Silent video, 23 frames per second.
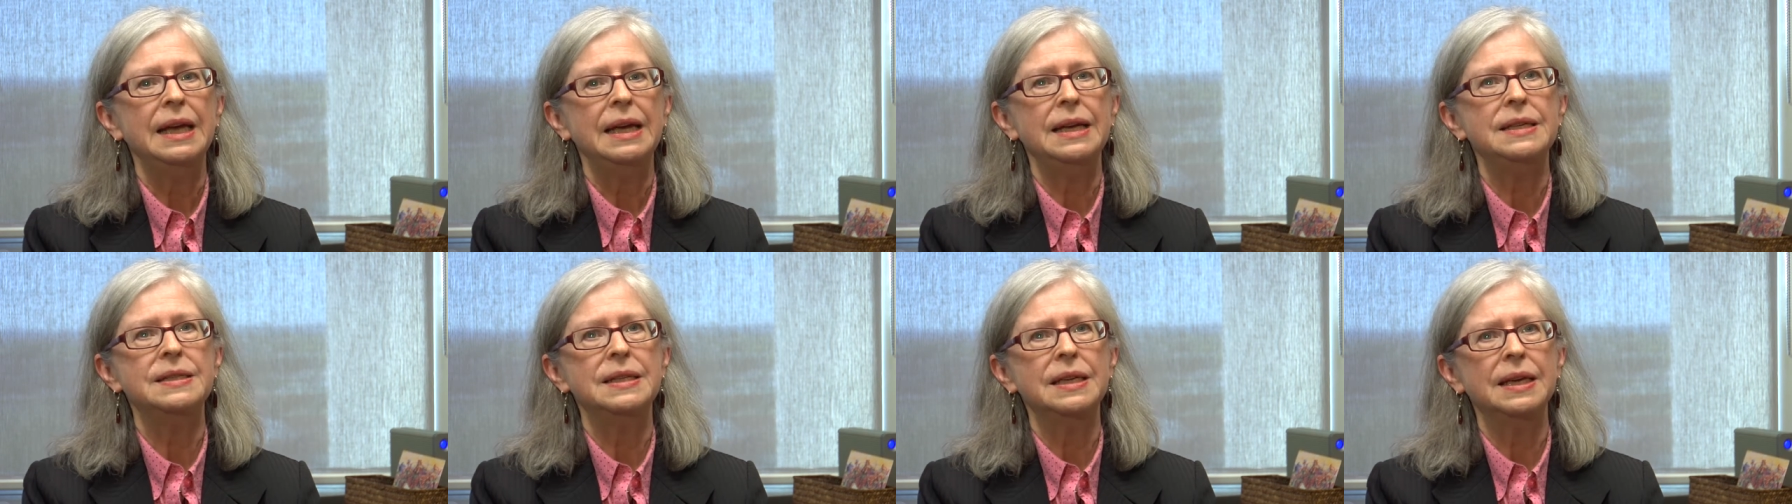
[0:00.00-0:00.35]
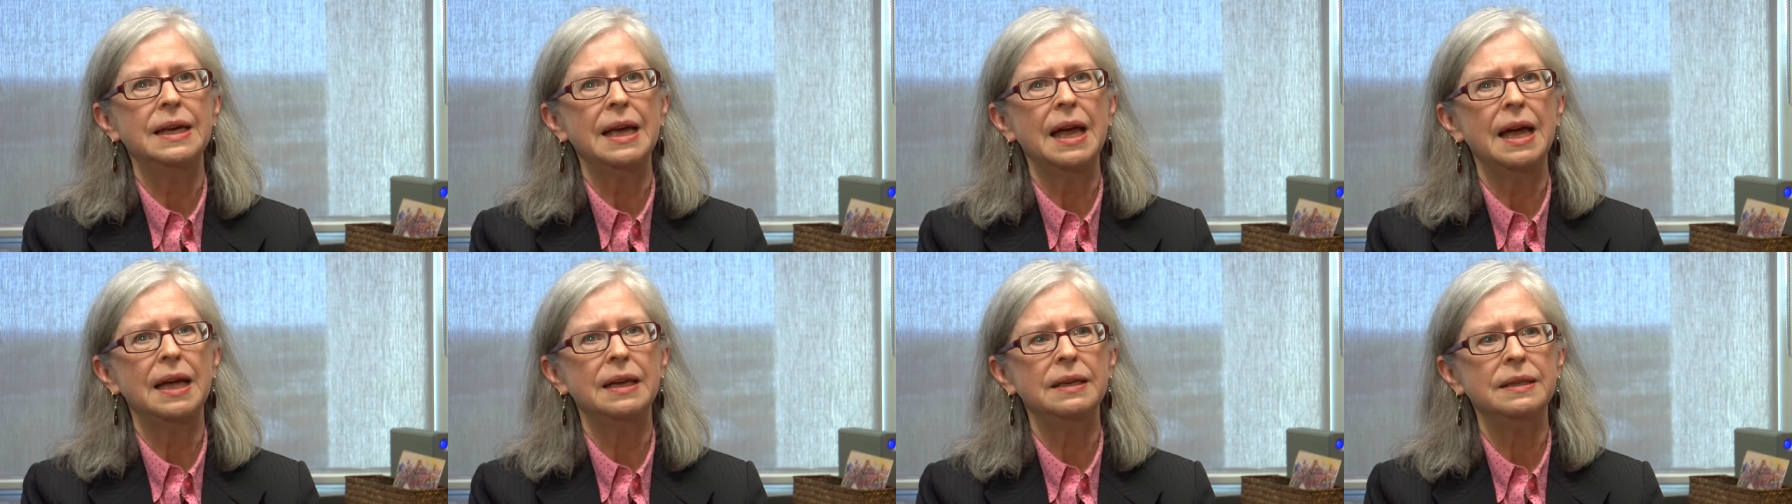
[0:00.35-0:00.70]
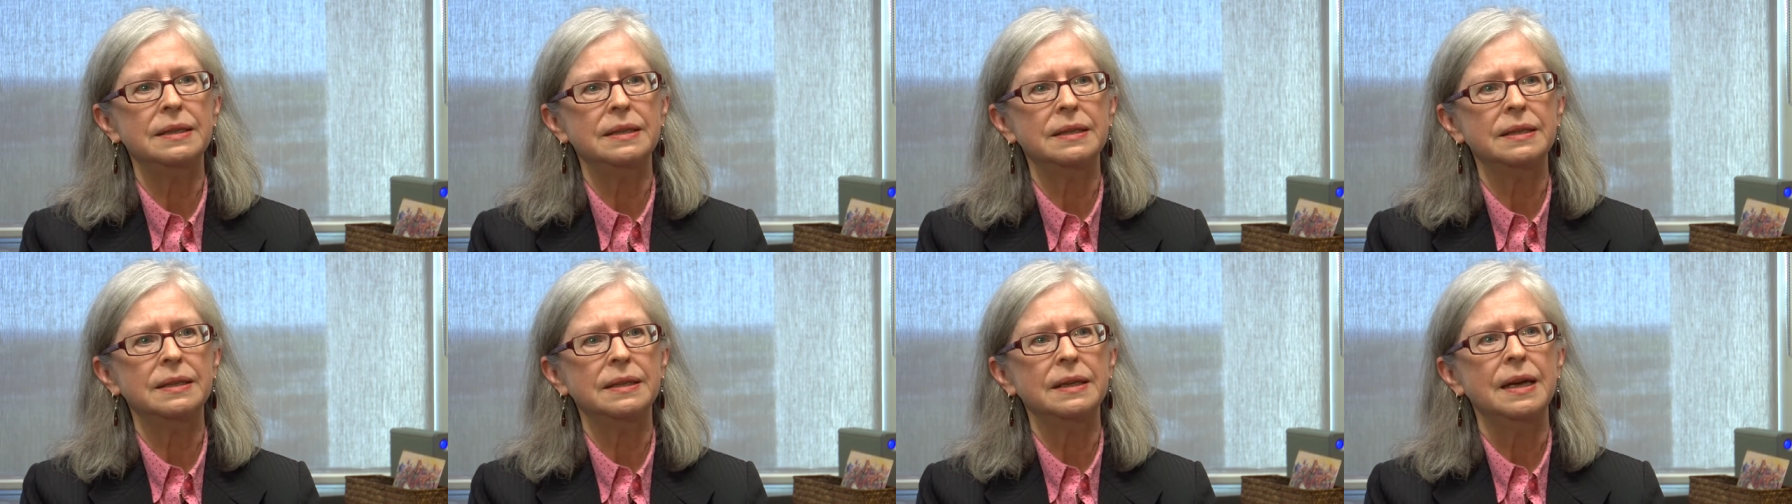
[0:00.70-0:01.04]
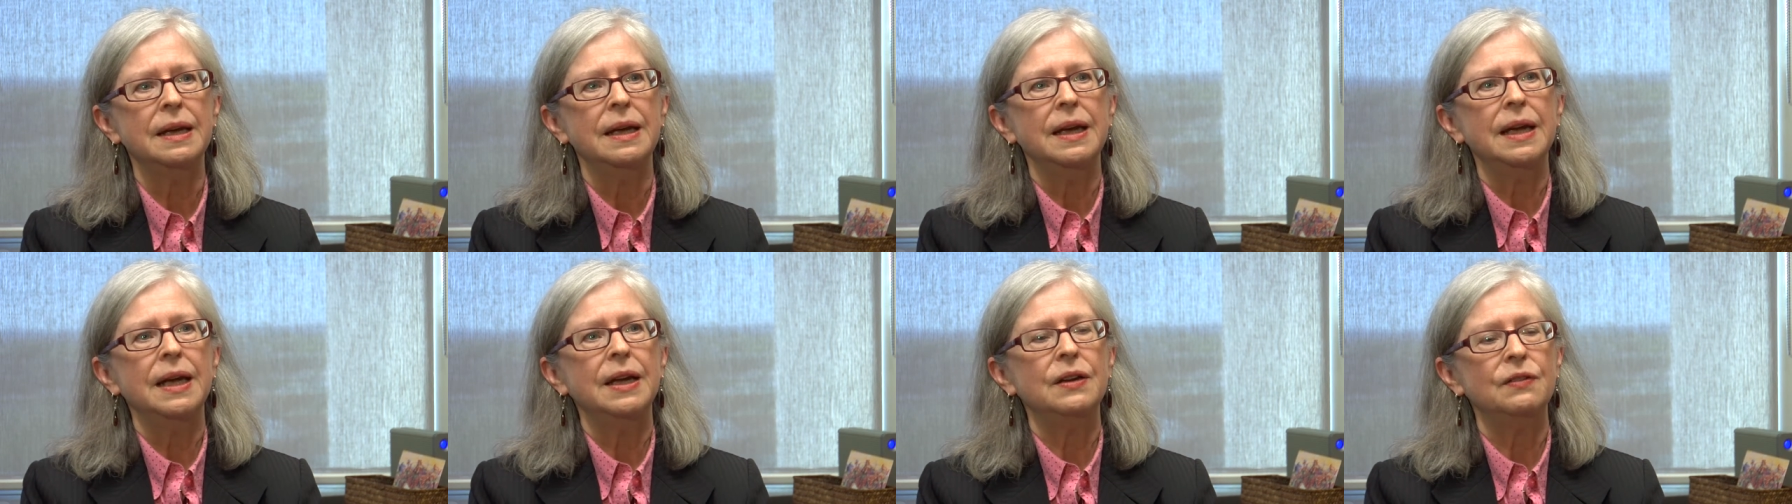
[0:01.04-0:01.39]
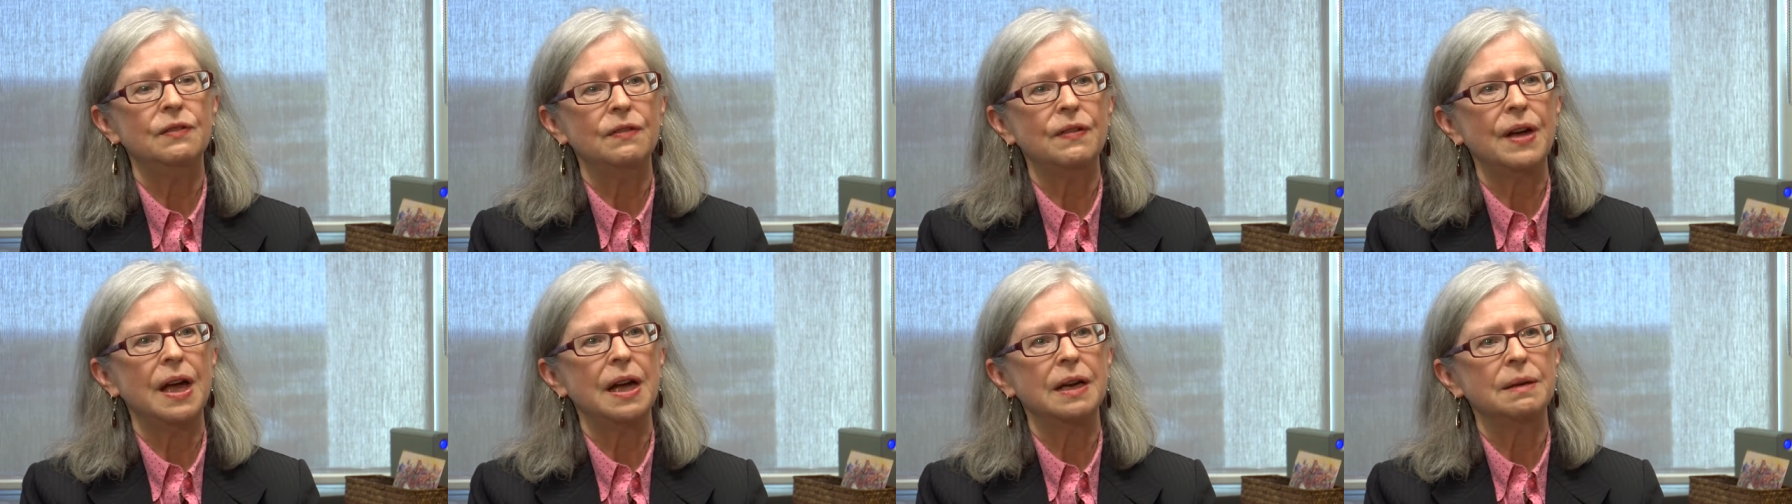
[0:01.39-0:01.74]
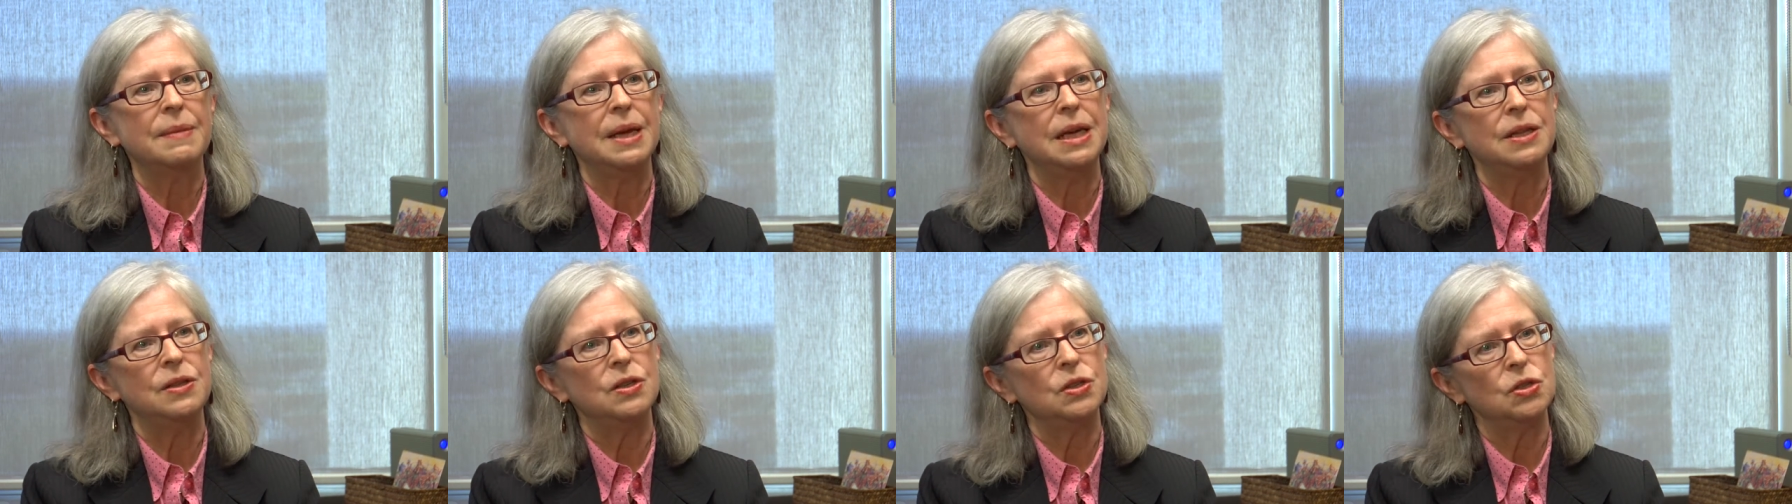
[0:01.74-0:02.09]
is that Canada, in fact,
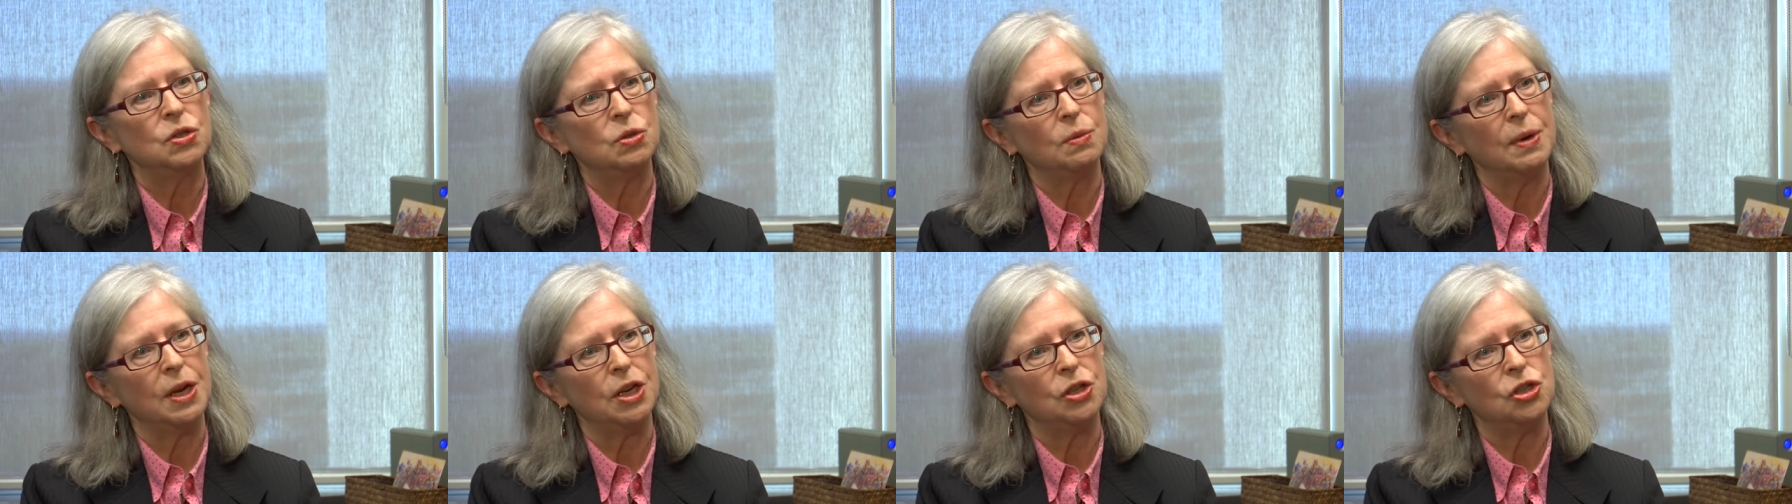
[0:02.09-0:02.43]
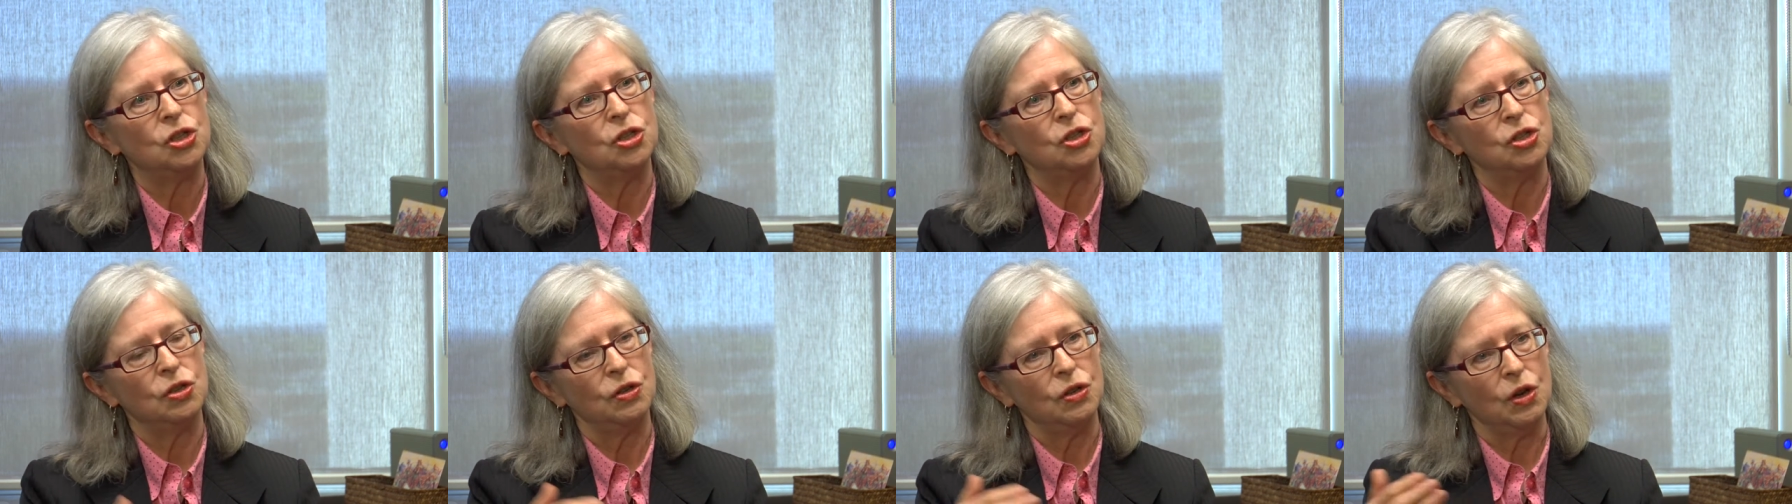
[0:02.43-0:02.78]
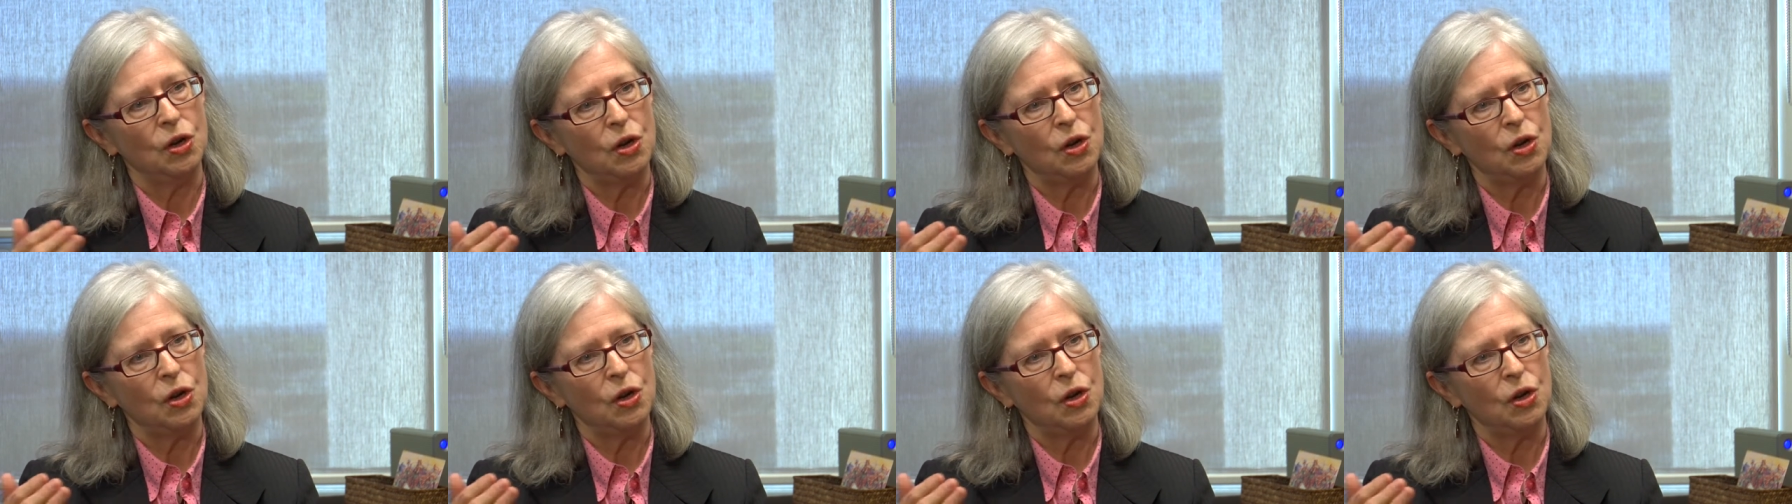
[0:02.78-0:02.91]
made the switch